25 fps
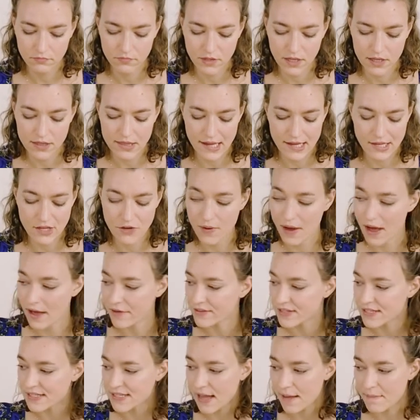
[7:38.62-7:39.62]
that you have
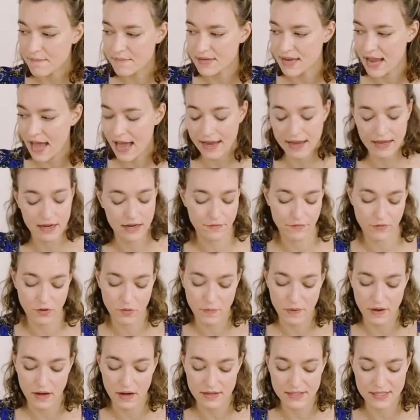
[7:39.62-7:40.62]
some negative or
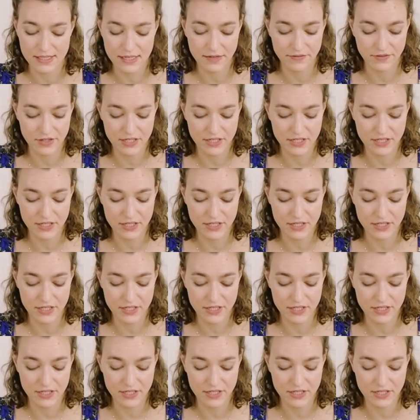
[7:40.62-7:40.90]
positive